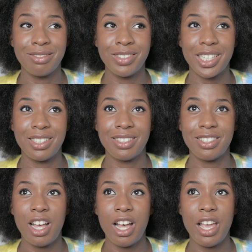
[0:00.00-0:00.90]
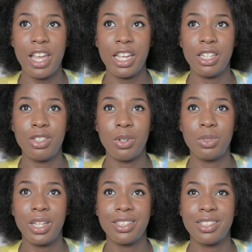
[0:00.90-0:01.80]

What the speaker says: because I don't like